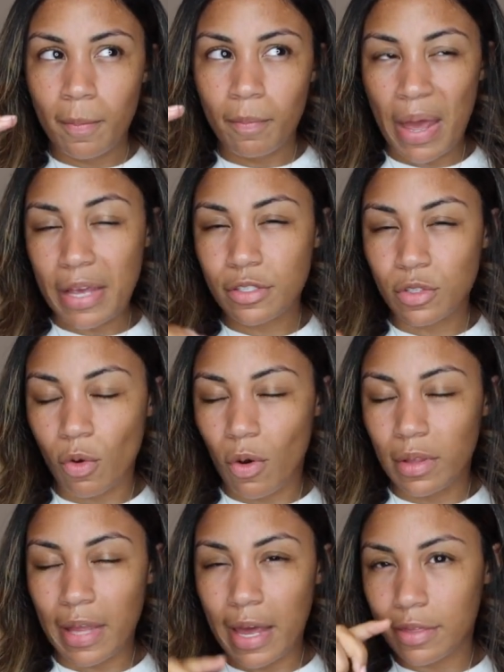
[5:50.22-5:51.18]
based
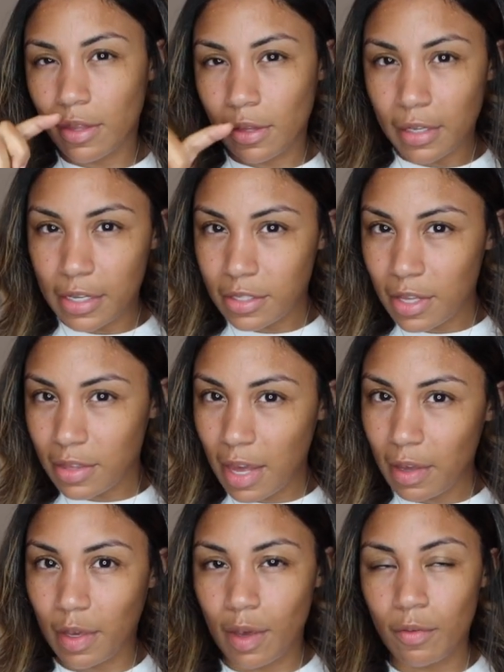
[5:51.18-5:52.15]
on like the list that
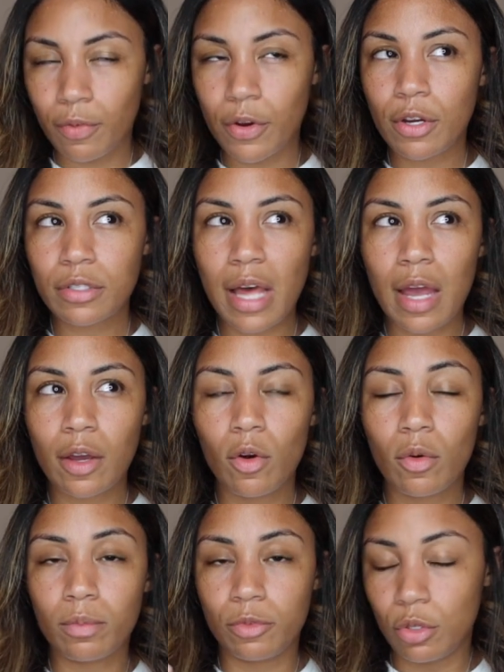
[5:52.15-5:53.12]
they give for your
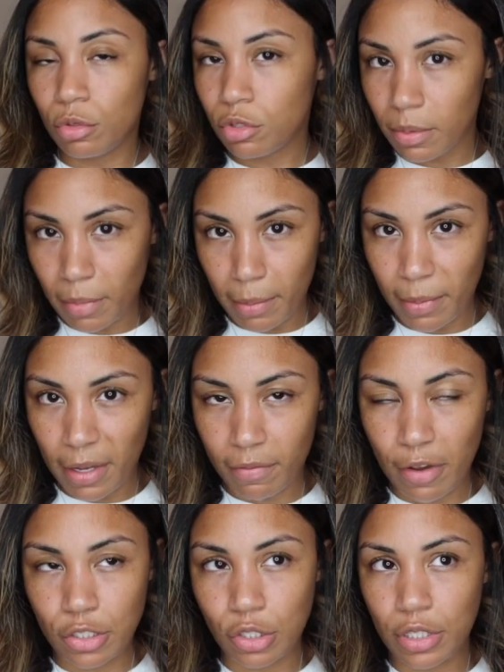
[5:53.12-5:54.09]
cycle. Due to me being
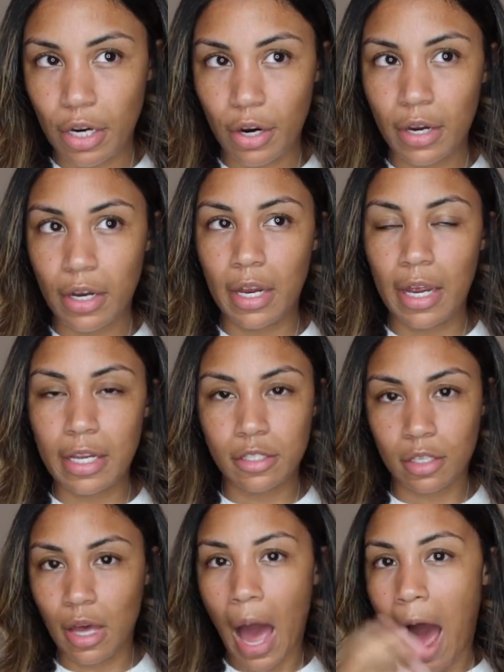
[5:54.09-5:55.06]
vegetarian,
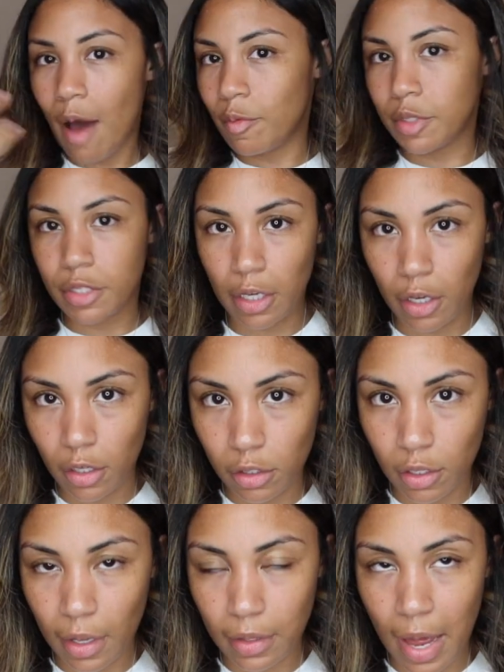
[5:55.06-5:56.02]
it's obviously going to
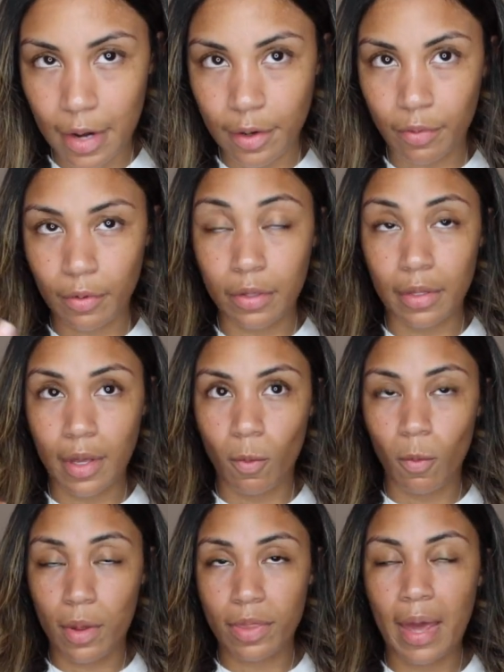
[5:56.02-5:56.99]
look a lot different
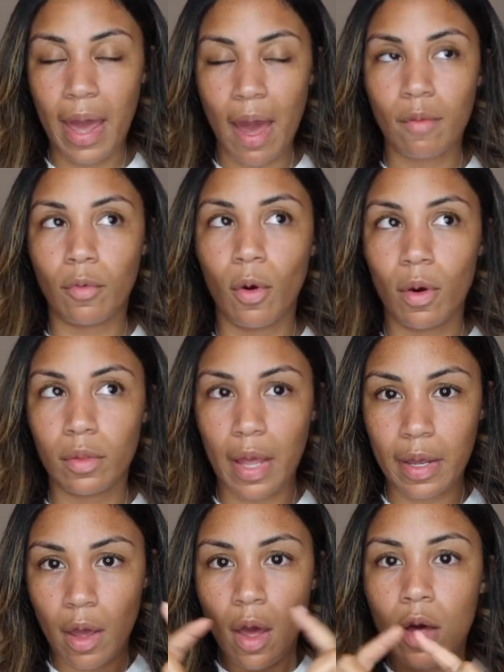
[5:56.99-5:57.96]
than what they have on
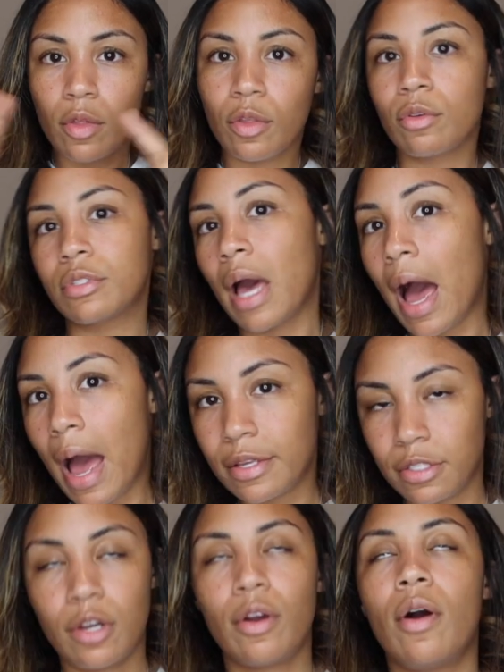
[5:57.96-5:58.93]
like those
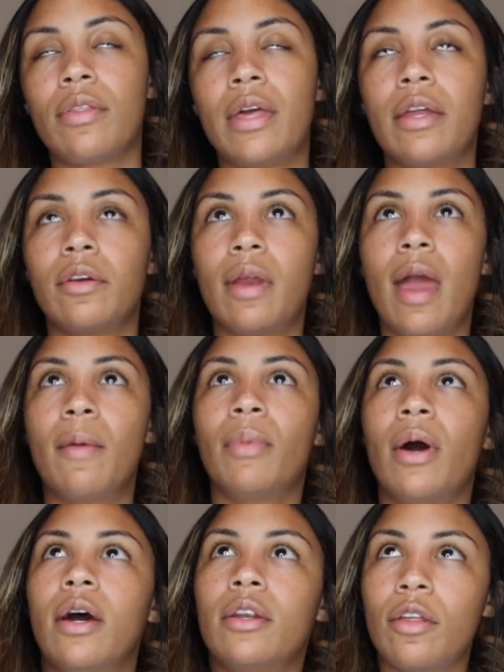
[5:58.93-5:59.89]
guys that are on the internet.
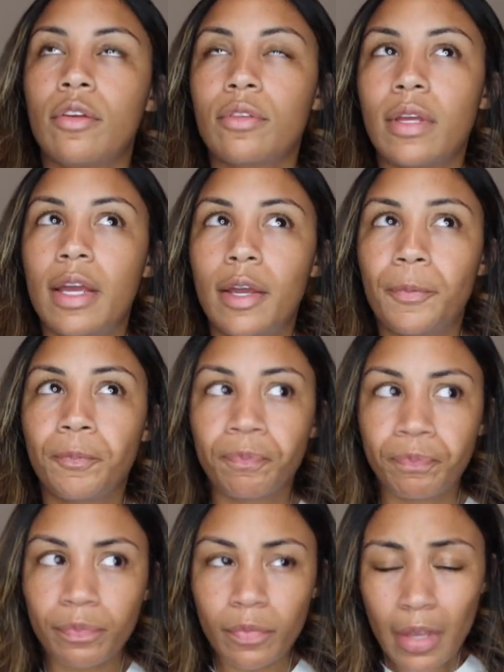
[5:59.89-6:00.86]
But another
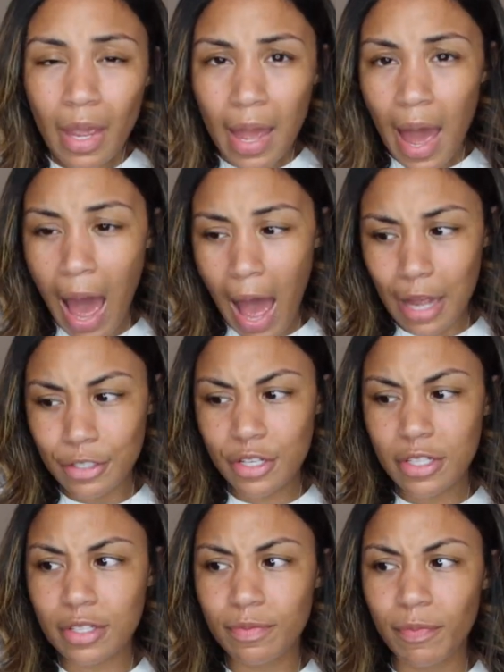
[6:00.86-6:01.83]
thing, I
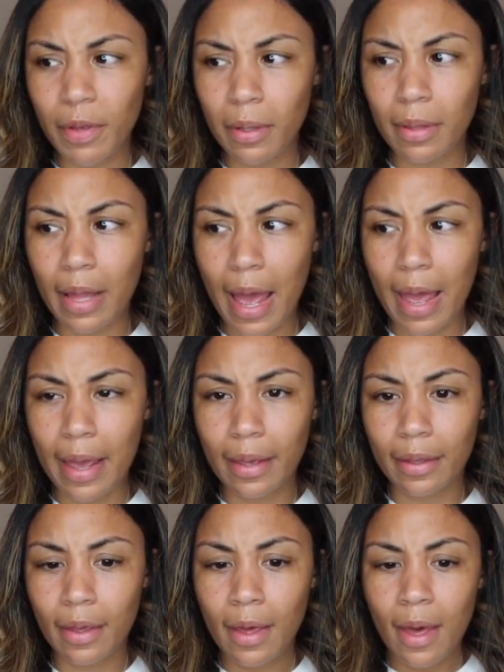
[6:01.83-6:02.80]
just feel
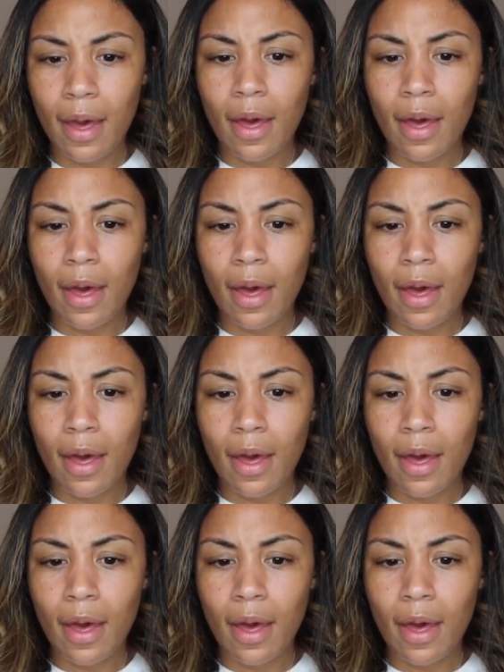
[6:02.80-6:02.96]
like